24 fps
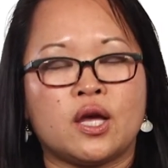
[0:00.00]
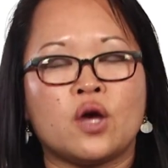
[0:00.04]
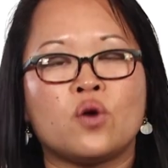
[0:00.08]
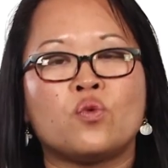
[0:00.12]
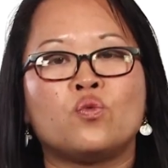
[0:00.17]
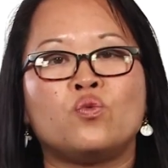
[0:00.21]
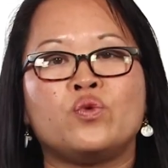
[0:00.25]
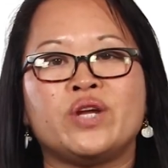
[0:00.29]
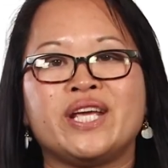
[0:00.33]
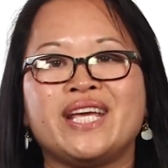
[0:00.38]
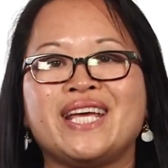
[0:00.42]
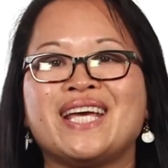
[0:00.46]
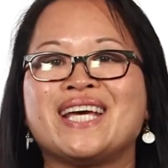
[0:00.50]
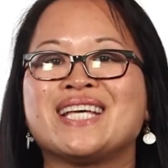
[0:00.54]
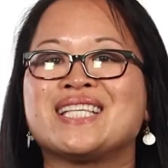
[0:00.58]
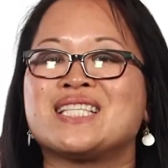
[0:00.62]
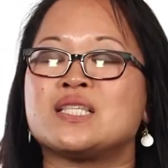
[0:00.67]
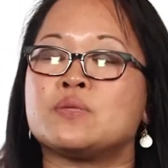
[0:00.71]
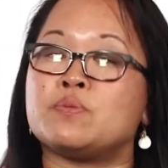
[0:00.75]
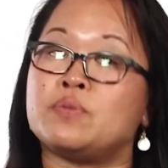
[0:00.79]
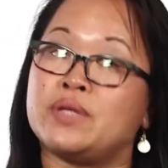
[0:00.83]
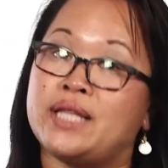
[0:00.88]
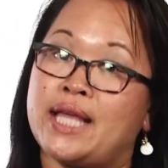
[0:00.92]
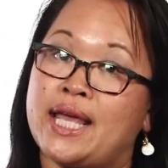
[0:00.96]

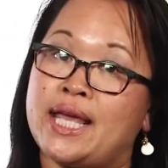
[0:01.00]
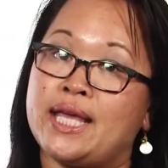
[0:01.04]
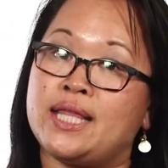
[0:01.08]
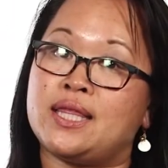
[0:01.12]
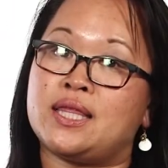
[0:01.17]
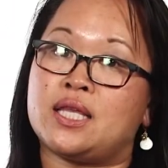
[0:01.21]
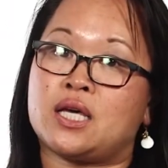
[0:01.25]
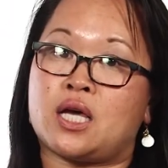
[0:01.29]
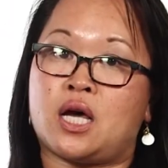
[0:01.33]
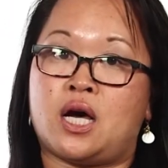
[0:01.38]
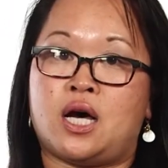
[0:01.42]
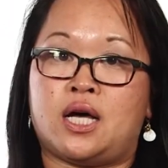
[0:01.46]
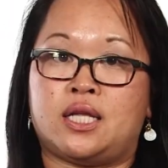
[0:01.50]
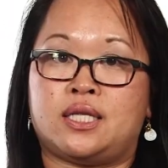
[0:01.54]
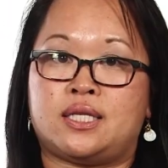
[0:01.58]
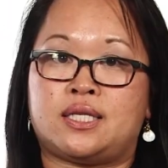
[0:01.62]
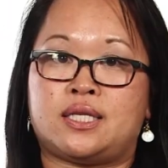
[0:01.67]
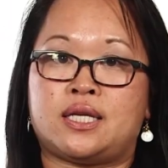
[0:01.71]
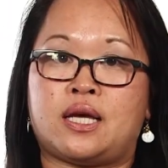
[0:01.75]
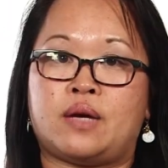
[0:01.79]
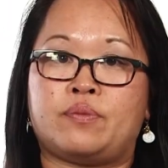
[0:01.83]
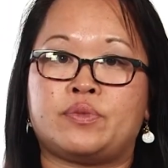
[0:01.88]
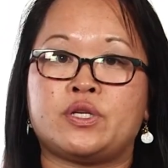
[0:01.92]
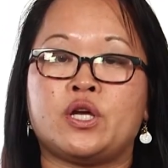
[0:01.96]
Re-explain the
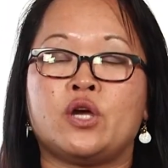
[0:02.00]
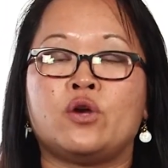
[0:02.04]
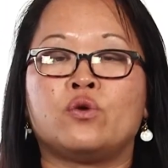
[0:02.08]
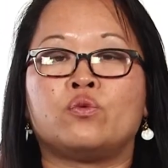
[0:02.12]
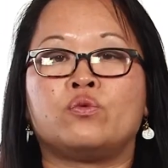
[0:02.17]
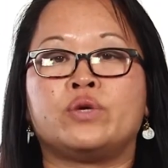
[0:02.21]
concept,